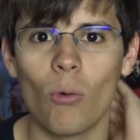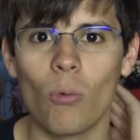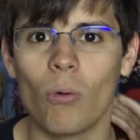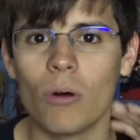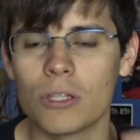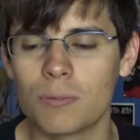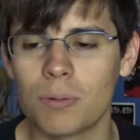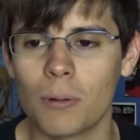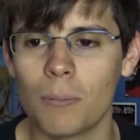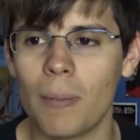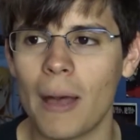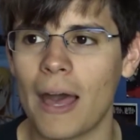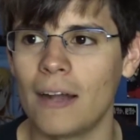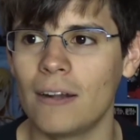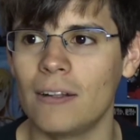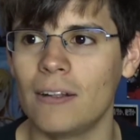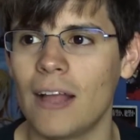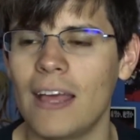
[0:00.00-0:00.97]
once per
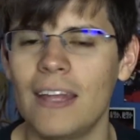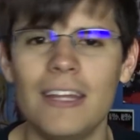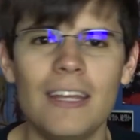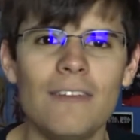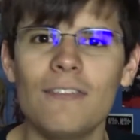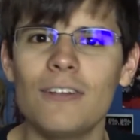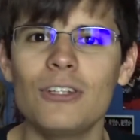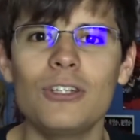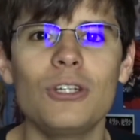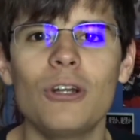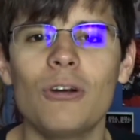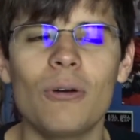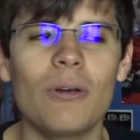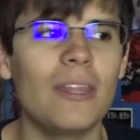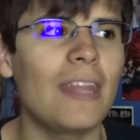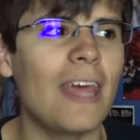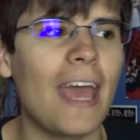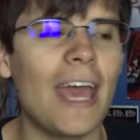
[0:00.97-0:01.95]
battle. And even,
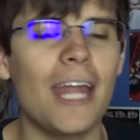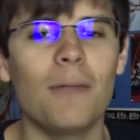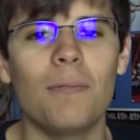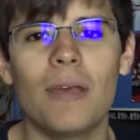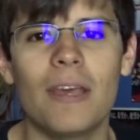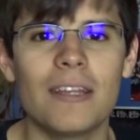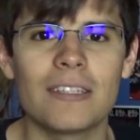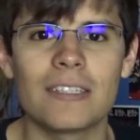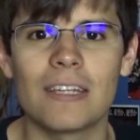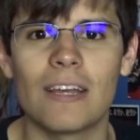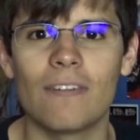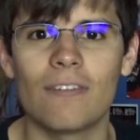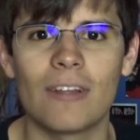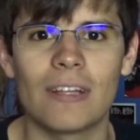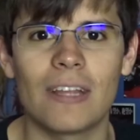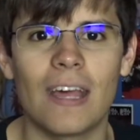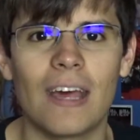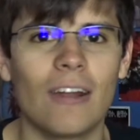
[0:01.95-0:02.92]
in the anime and
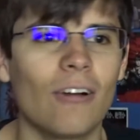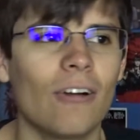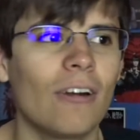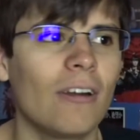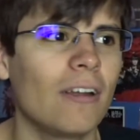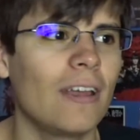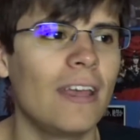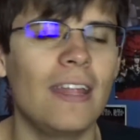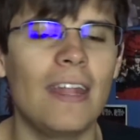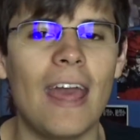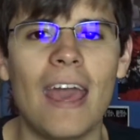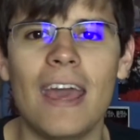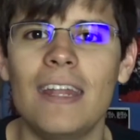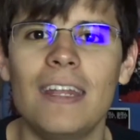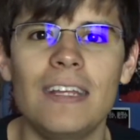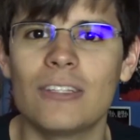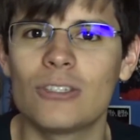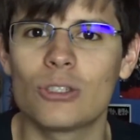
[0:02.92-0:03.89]
stuff like that, or in
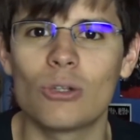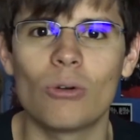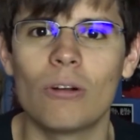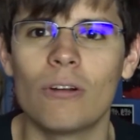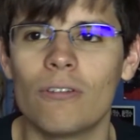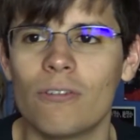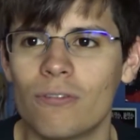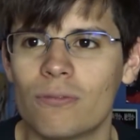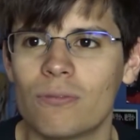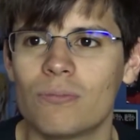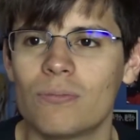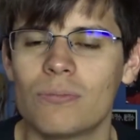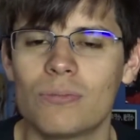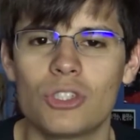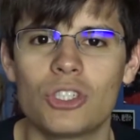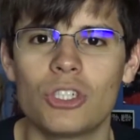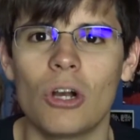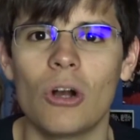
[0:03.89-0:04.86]
any sort of
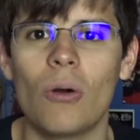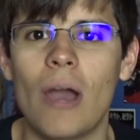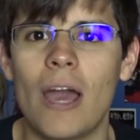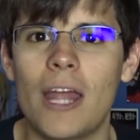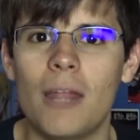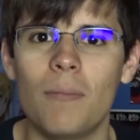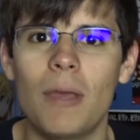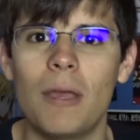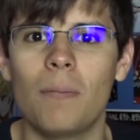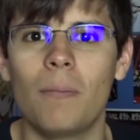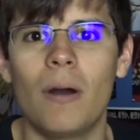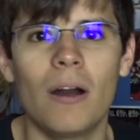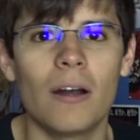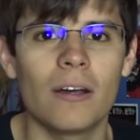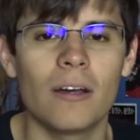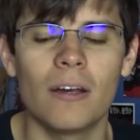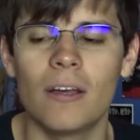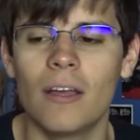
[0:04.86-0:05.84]
show, anime,
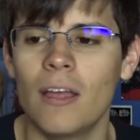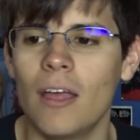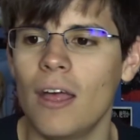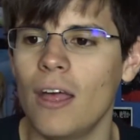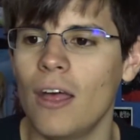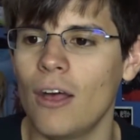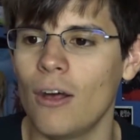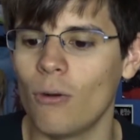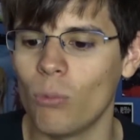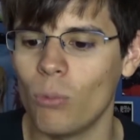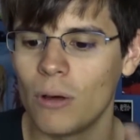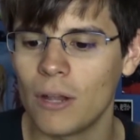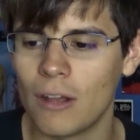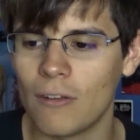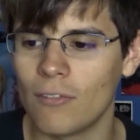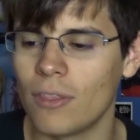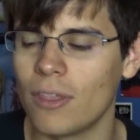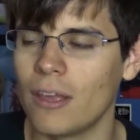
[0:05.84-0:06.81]
manga,
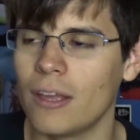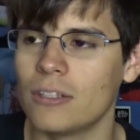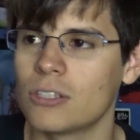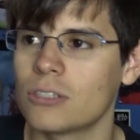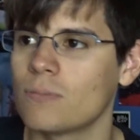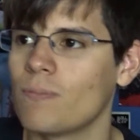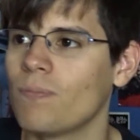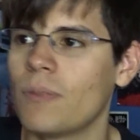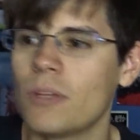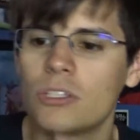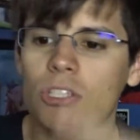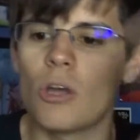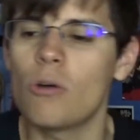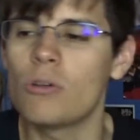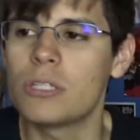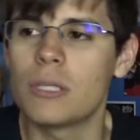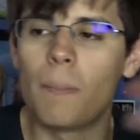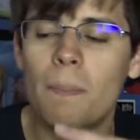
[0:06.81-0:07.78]
whatever, there's
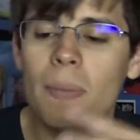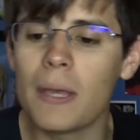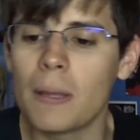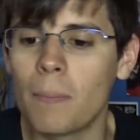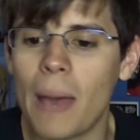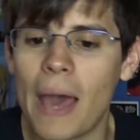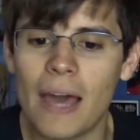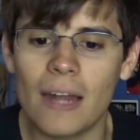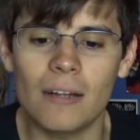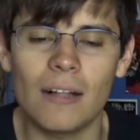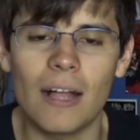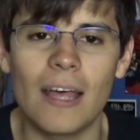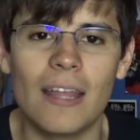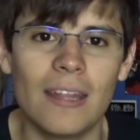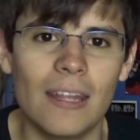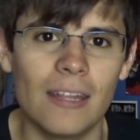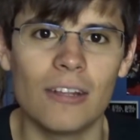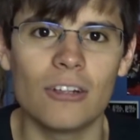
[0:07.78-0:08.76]
always a big battle,
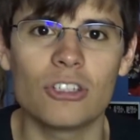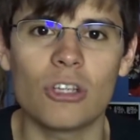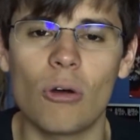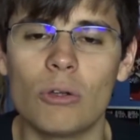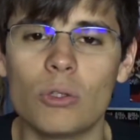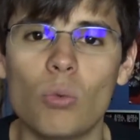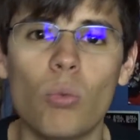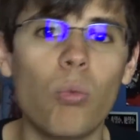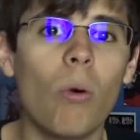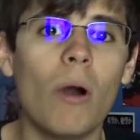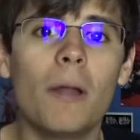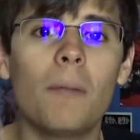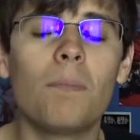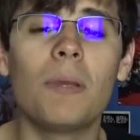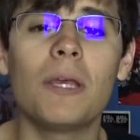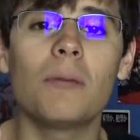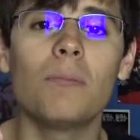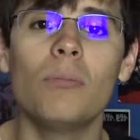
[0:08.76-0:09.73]
and then there's always one
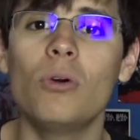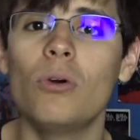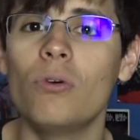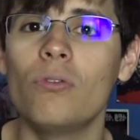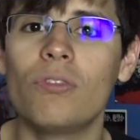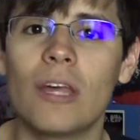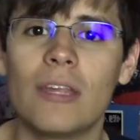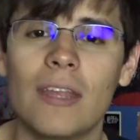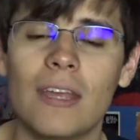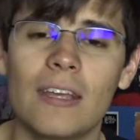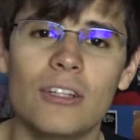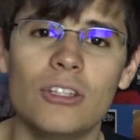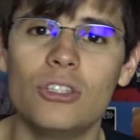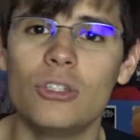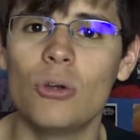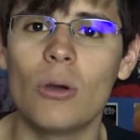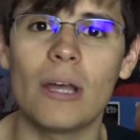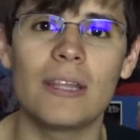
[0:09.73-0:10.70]
big move that they can
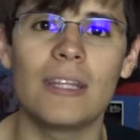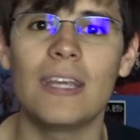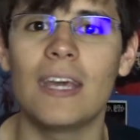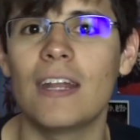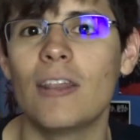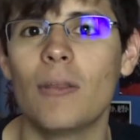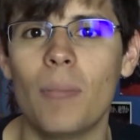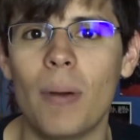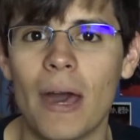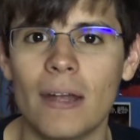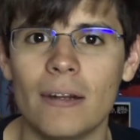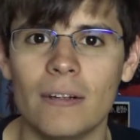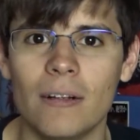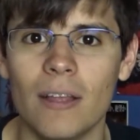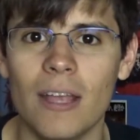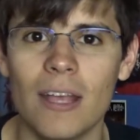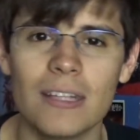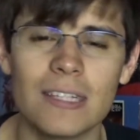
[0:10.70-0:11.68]
do at the end of the
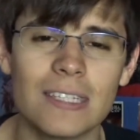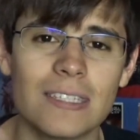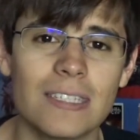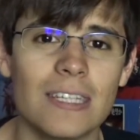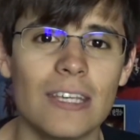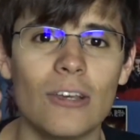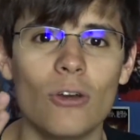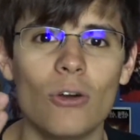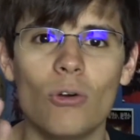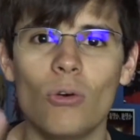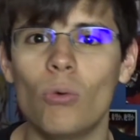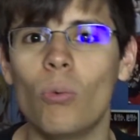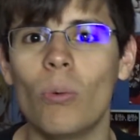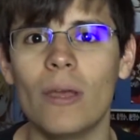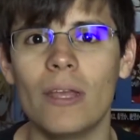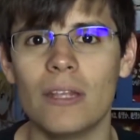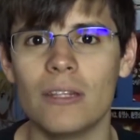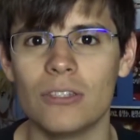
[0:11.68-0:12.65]
battle to see who
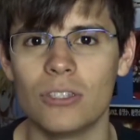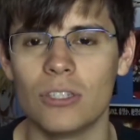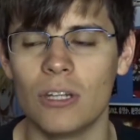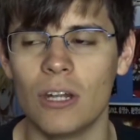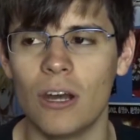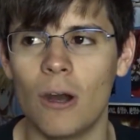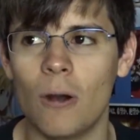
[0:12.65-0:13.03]
wins,